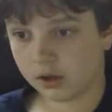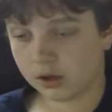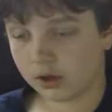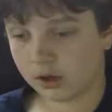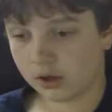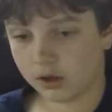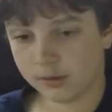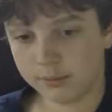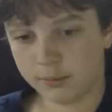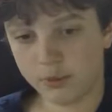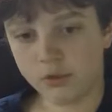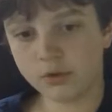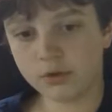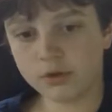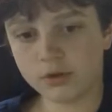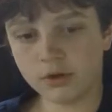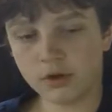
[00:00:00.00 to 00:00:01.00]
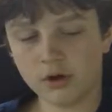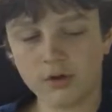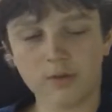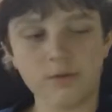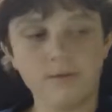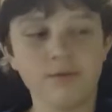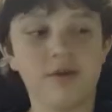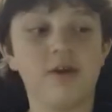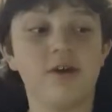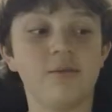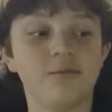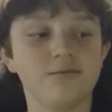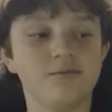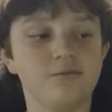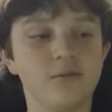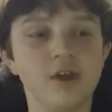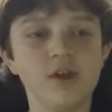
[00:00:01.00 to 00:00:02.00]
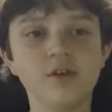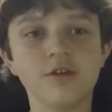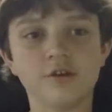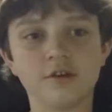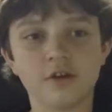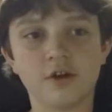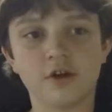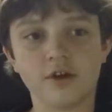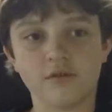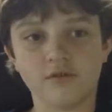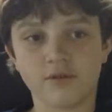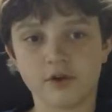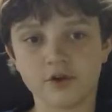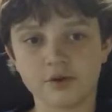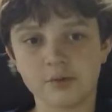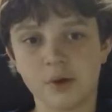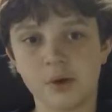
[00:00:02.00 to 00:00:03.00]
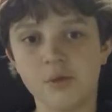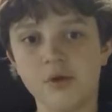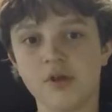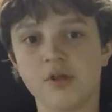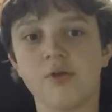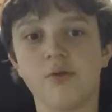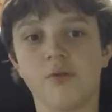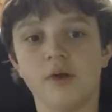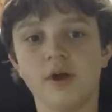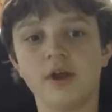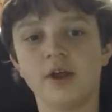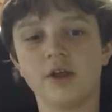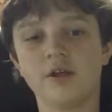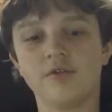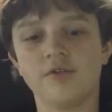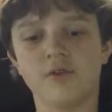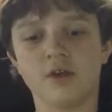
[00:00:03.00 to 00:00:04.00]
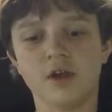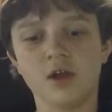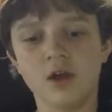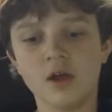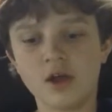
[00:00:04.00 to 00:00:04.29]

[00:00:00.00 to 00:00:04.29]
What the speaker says: on Boost, or this on Virgin Mobile and the 1SV